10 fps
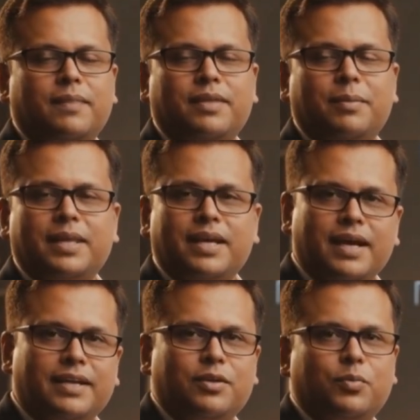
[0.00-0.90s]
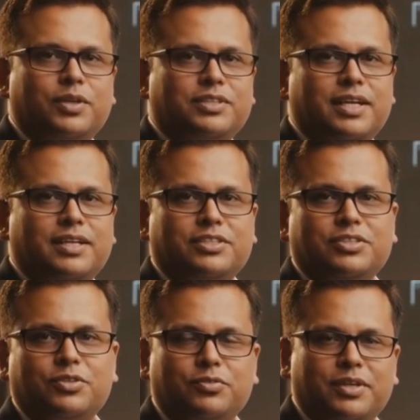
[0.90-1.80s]
They may ask what
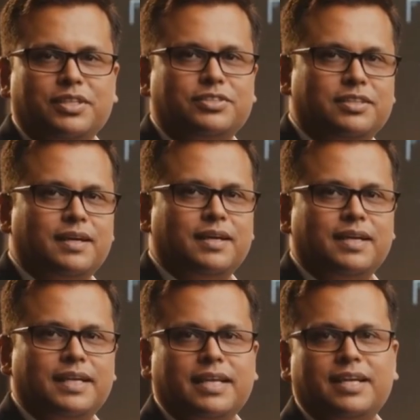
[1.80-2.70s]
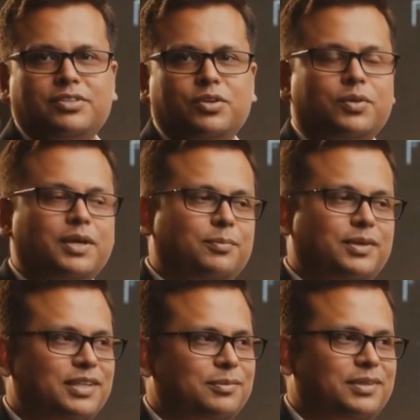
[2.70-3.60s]
challenges you faced in SOAP
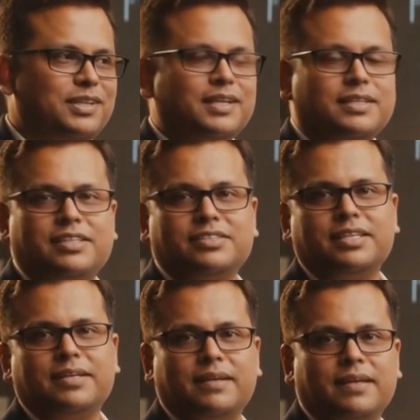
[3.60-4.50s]
API testing.